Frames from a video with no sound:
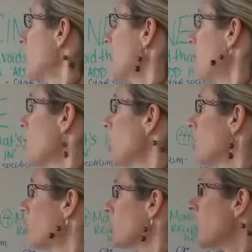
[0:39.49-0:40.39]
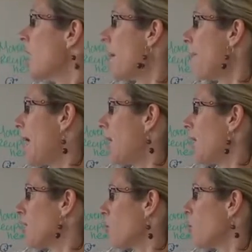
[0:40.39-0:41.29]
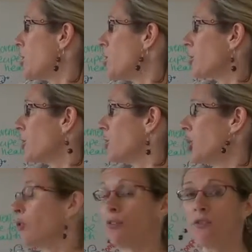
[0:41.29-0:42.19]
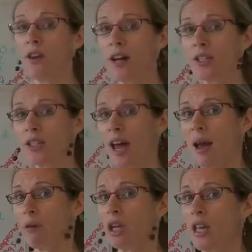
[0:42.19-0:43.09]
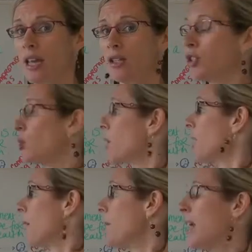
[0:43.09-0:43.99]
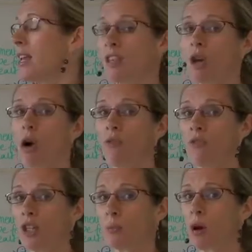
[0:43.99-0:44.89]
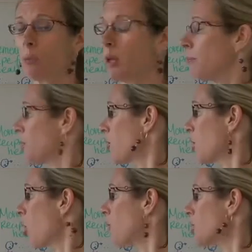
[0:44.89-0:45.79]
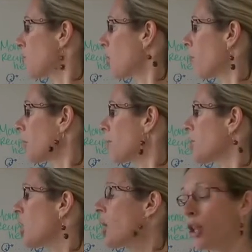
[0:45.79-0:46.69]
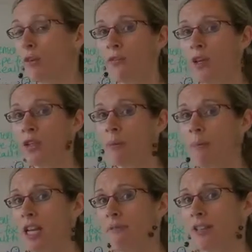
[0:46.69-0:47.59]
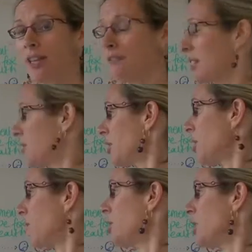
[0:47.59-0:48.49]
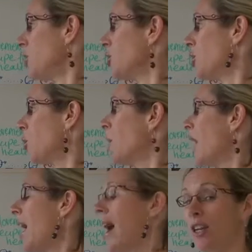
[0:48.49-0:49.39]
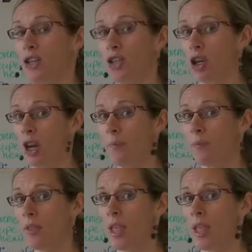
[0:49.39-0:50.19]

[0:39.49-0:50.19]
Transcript: And then we looked about what you can do. The first step is to eliminate the obvious problems. So the obvious problems are the foods that many of us have sensitivities to and sugar.